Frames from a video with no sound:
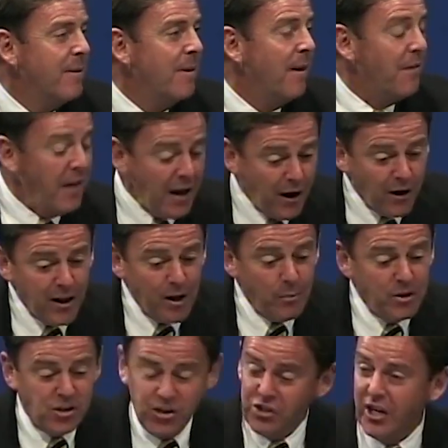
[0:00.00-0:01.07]
And there he
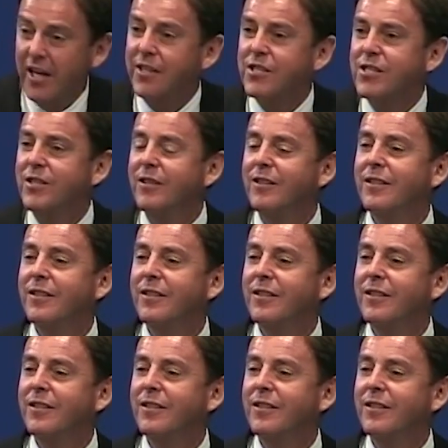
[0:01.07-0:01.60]
would sit